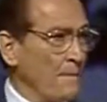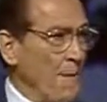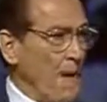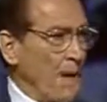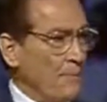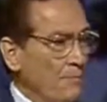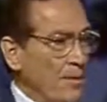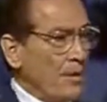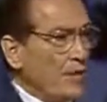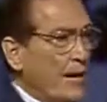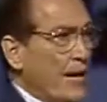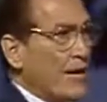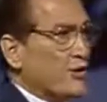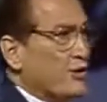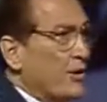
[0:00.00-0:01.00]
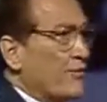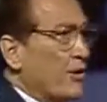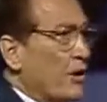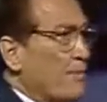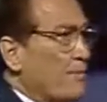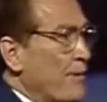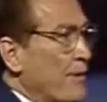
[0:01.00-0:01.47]
And Peter asked a
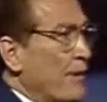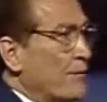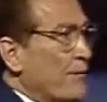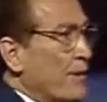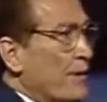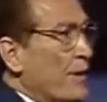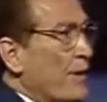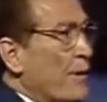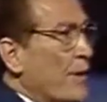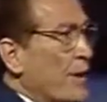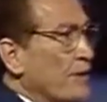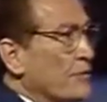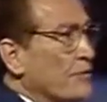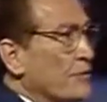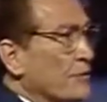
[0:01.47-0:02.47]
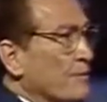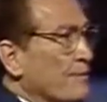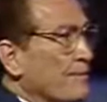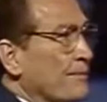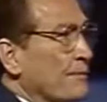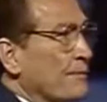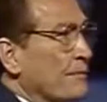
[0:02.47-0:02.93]
very penetrating question.
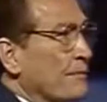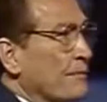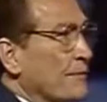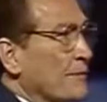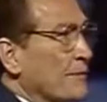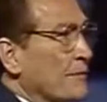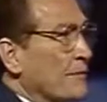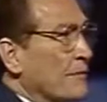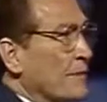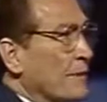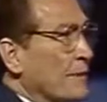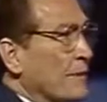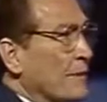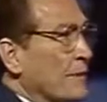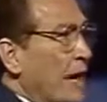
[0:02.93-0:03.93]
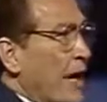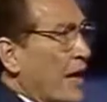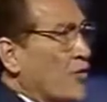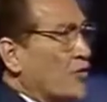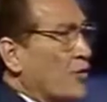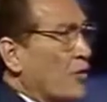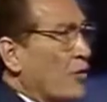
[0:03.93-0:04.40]

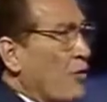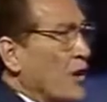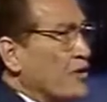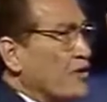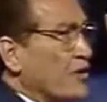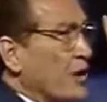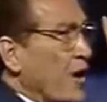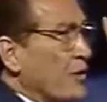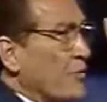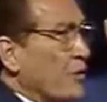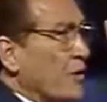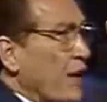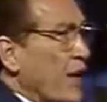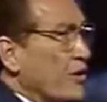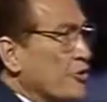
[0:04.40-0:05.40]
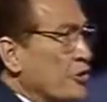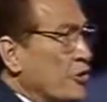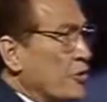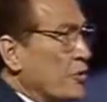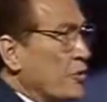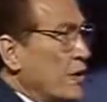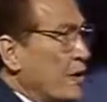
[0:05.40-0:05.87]
And it's the question I'm going to ask
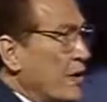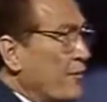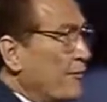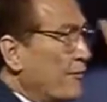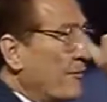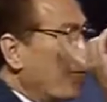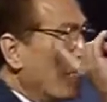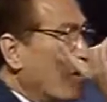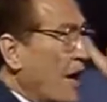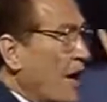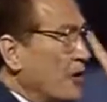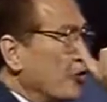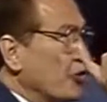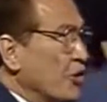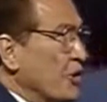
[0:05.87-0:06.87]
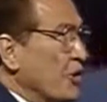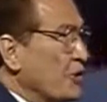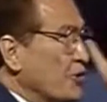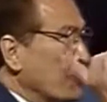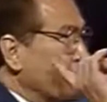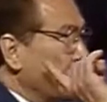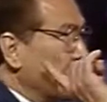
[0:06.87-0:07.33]
you if not
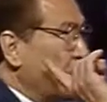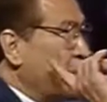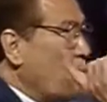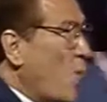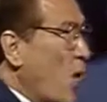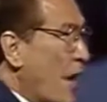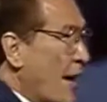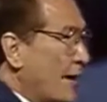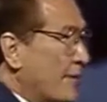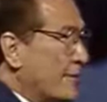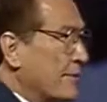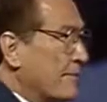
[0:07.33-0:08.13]
Jesus, then what?